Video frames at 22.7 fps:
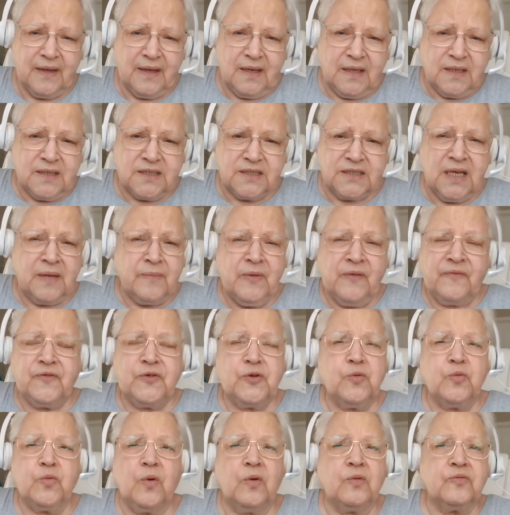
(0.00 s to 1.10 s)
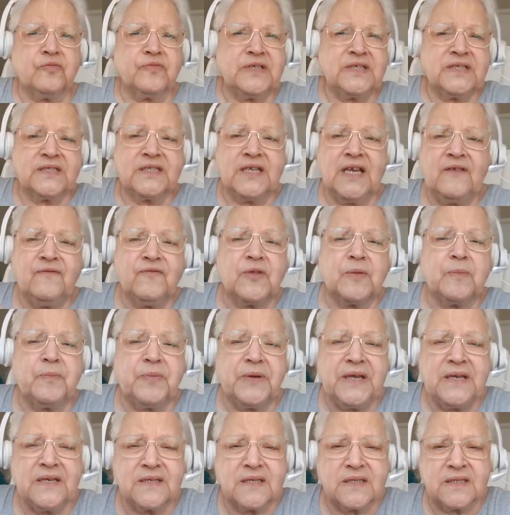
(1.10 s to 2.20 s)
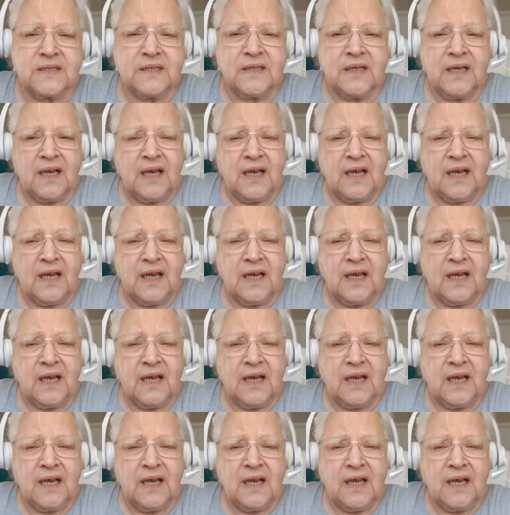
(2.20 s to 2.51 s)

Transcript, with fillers: Some of you won't receive the peace